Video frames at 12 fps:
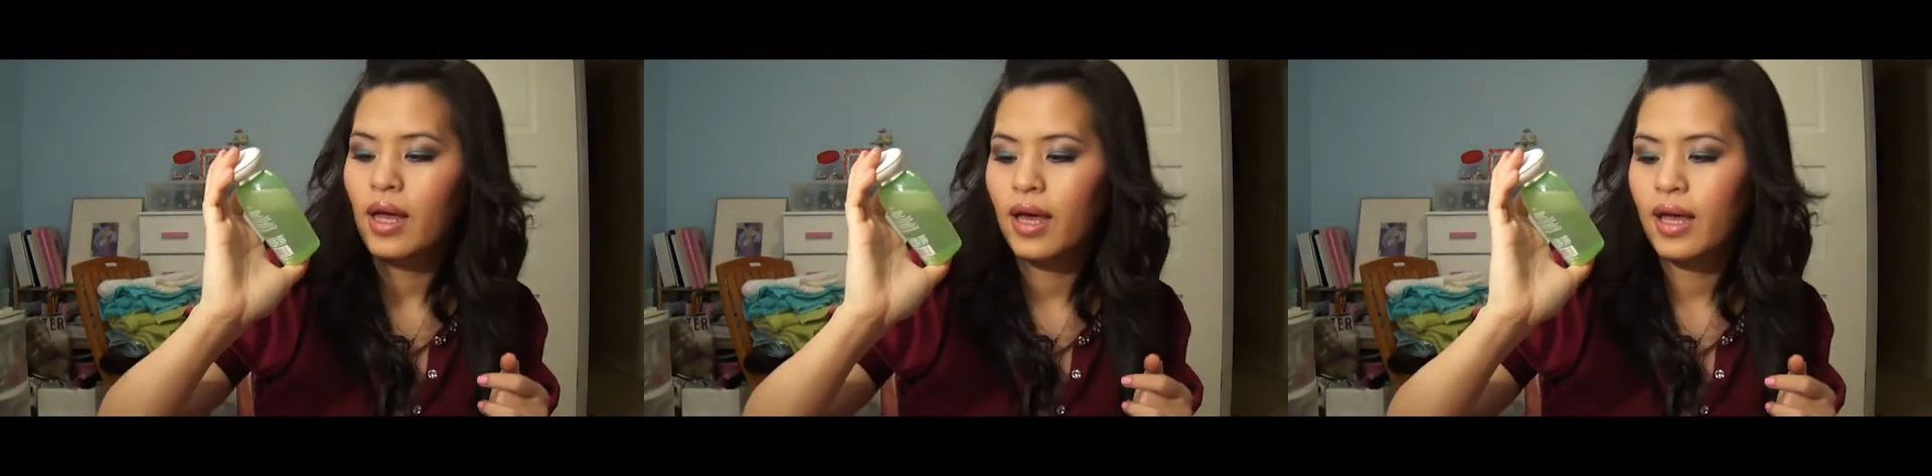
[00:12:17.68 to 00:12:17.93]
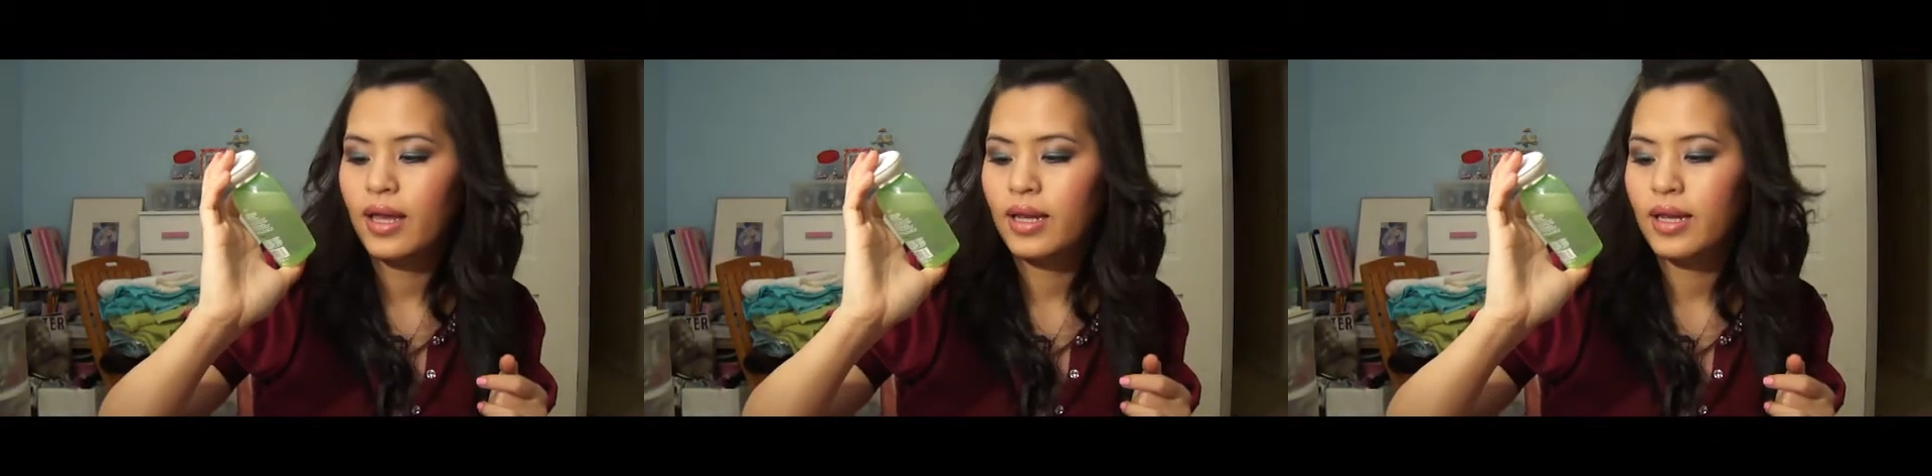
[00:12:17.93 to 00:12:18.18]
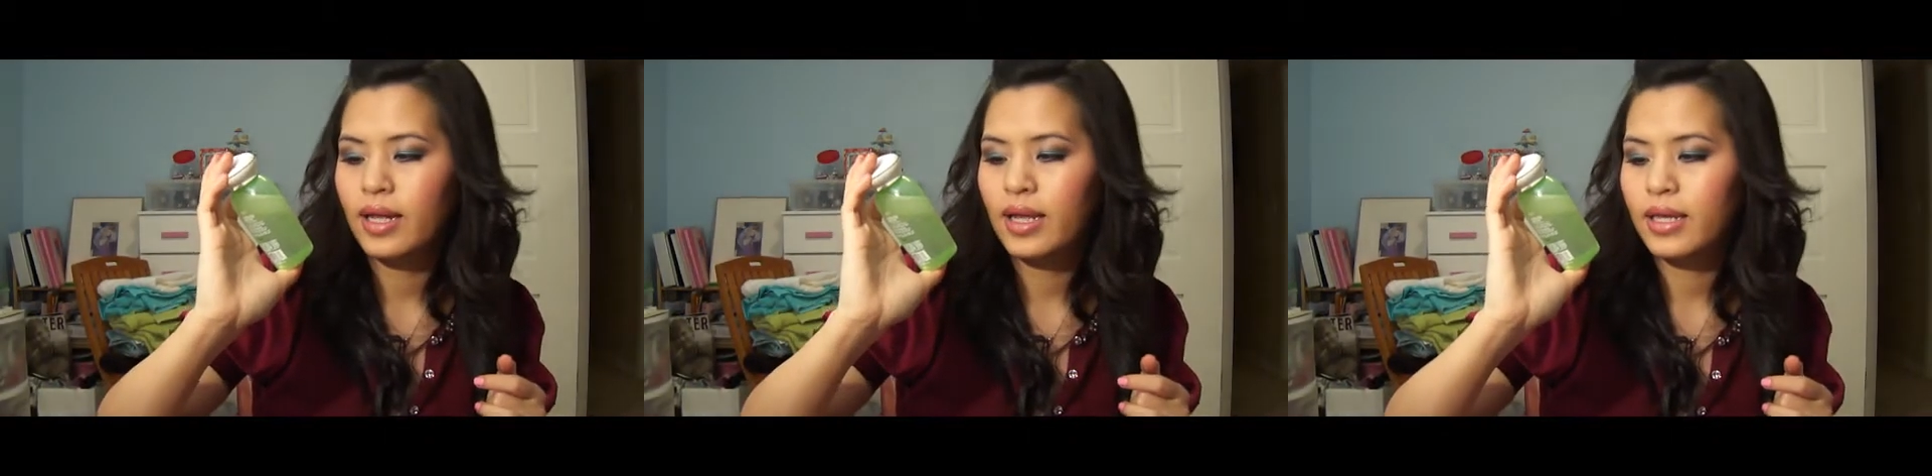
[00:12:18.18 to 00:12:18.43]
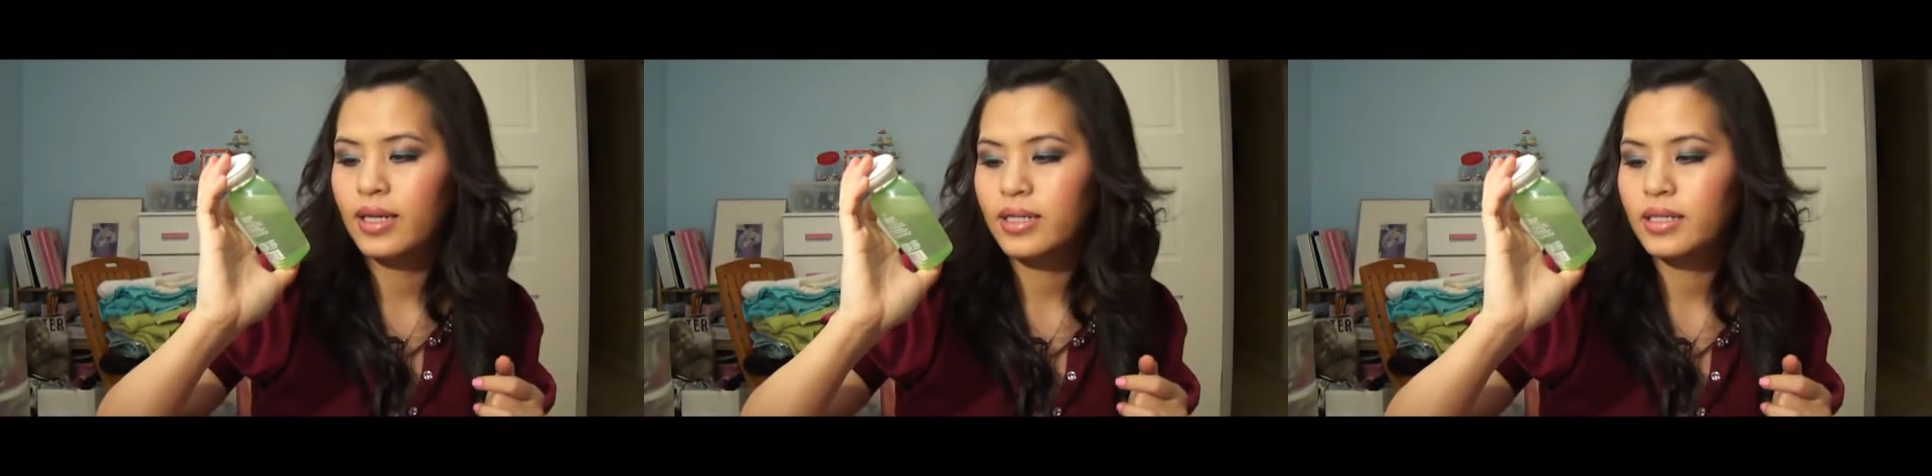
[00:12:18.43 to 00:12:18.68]
And
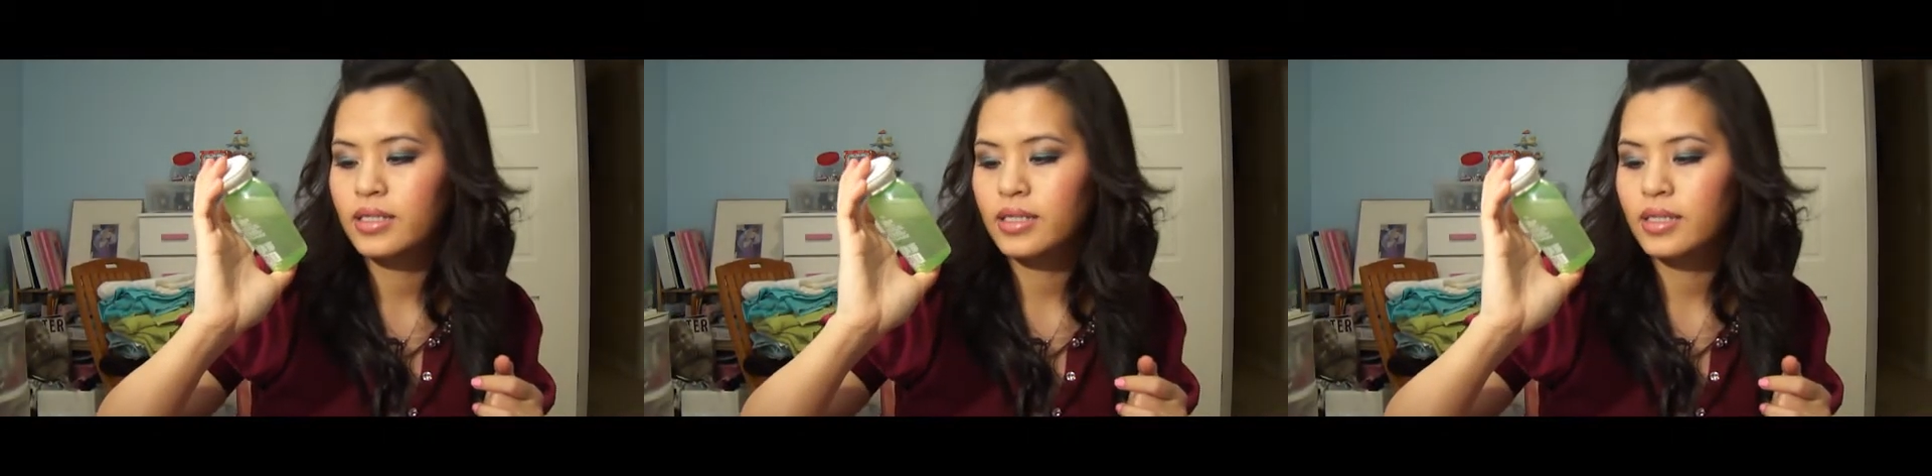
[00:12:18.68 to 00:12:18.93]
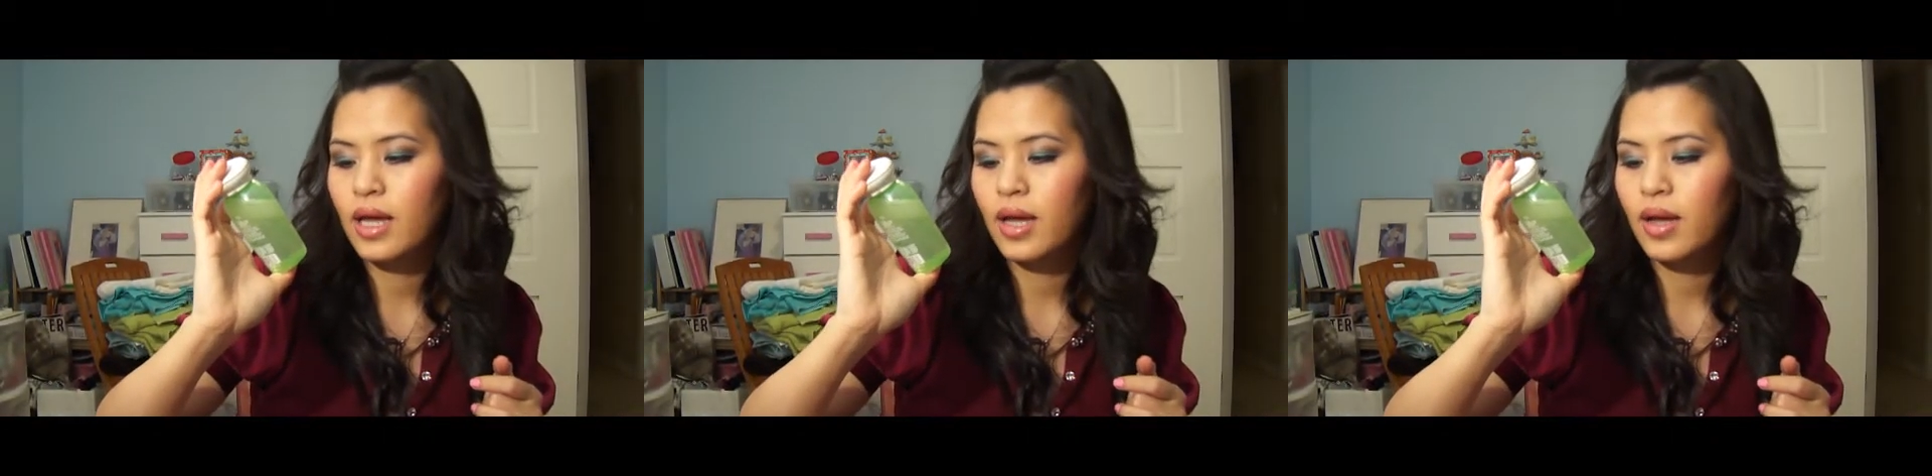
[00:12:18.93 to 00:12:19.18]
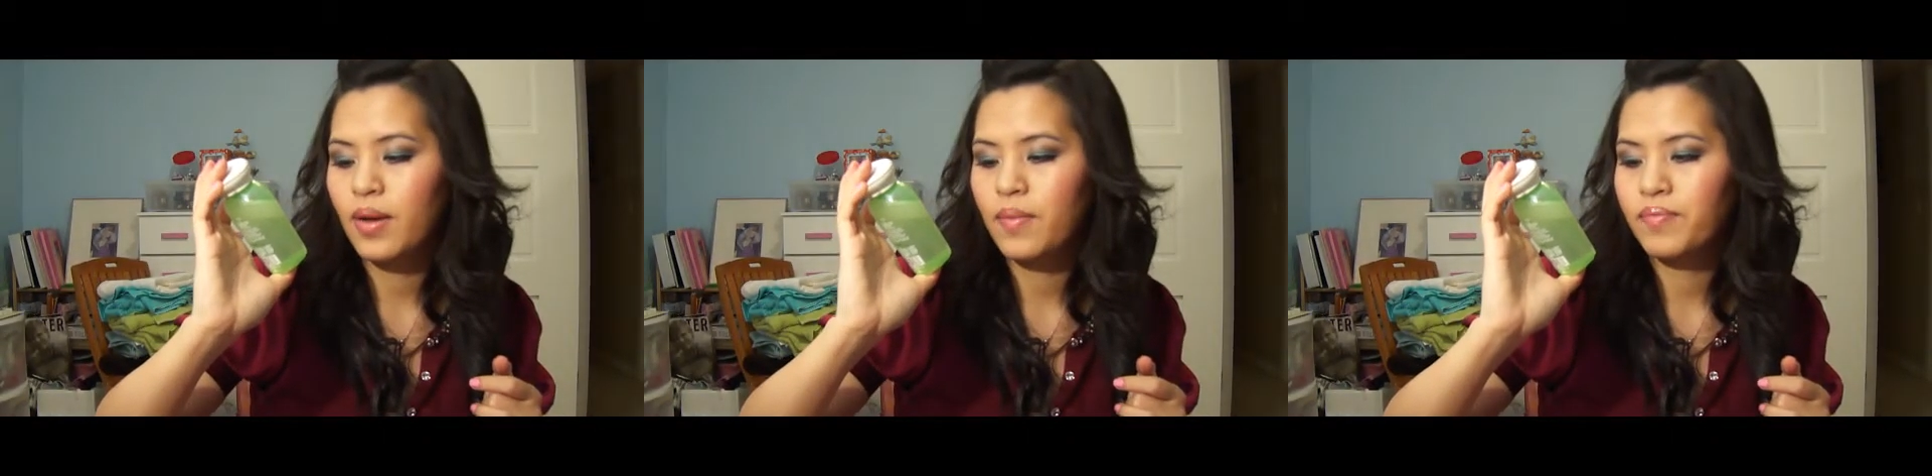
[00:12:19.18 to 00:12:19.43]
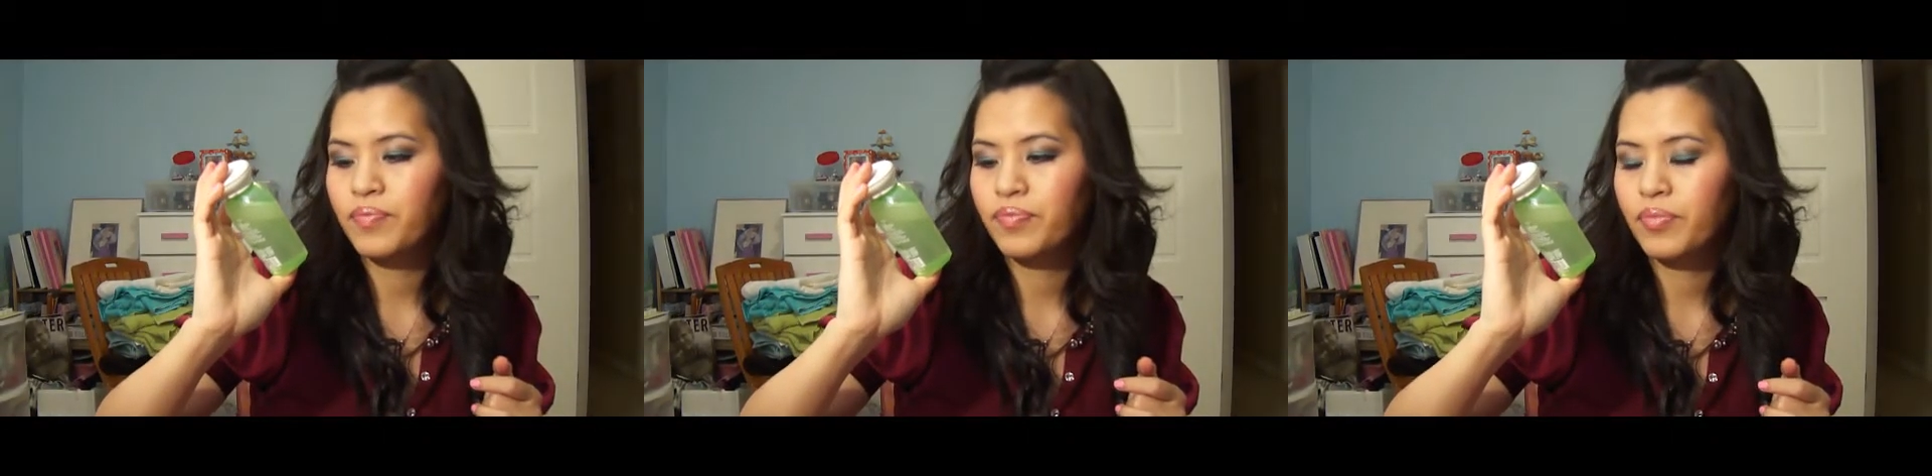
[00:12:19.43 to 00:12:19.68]
it is,
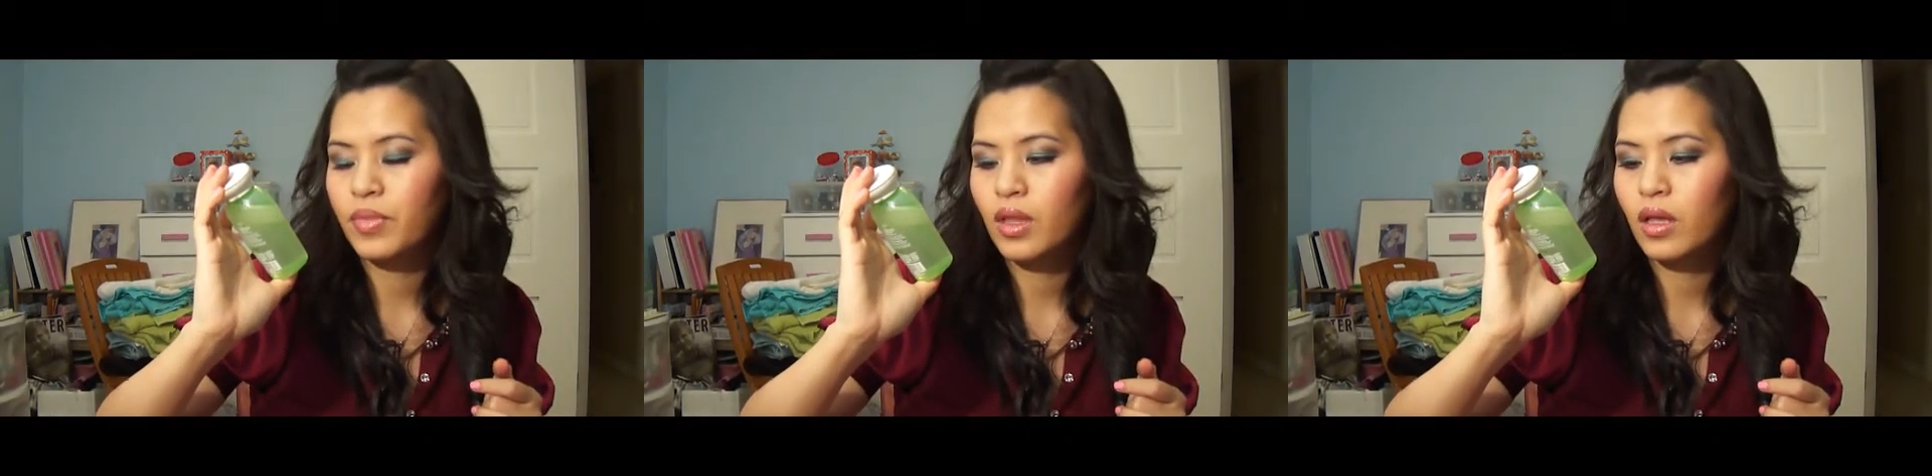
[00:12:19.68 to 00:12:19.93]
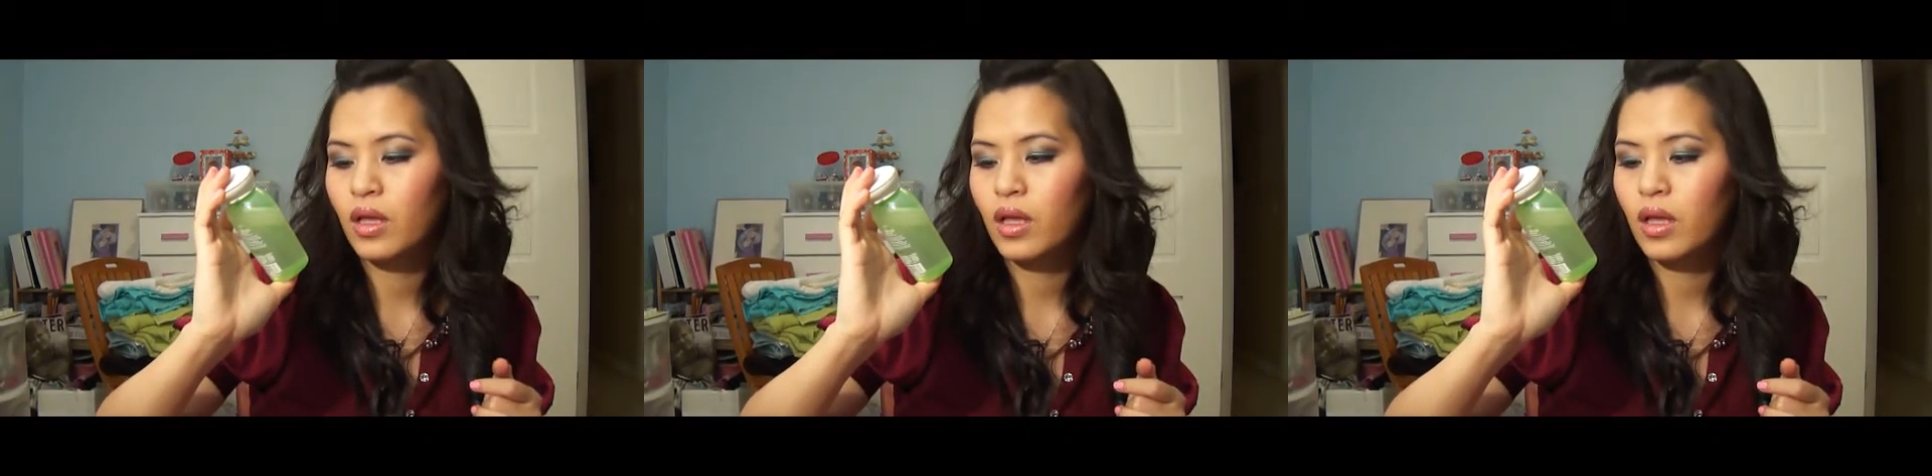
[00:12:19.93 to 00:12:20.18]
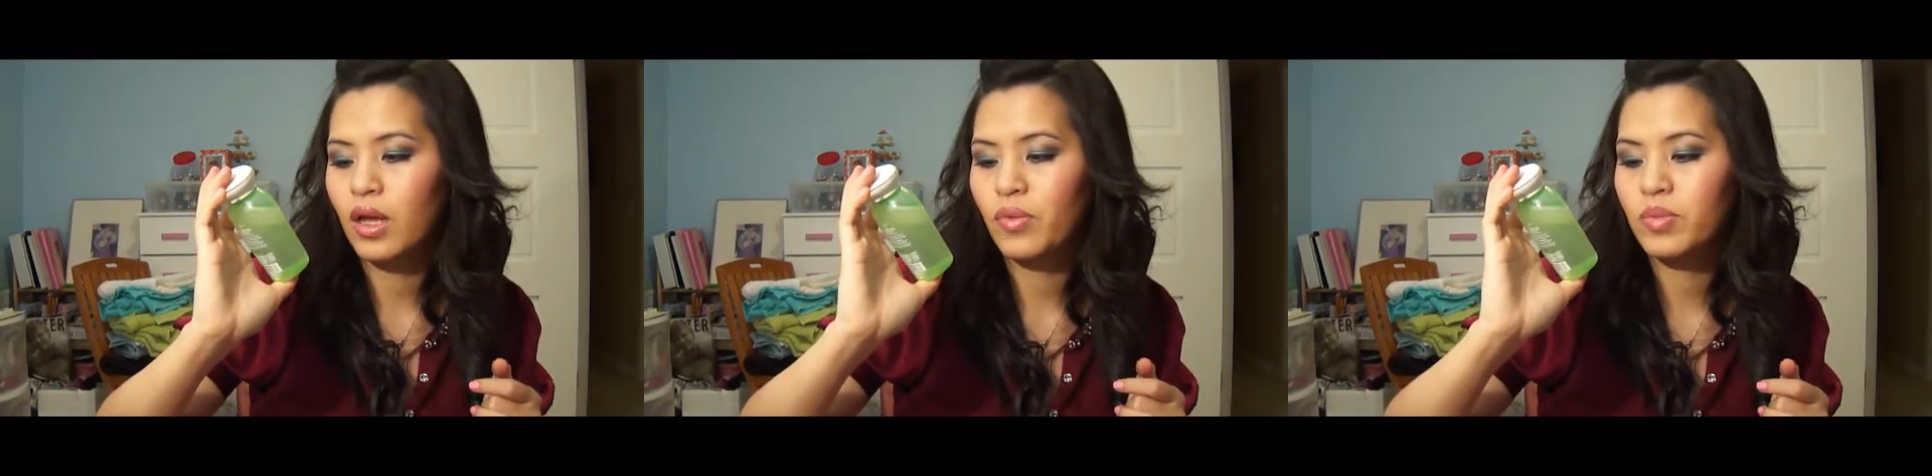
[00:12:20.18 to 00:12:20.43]
it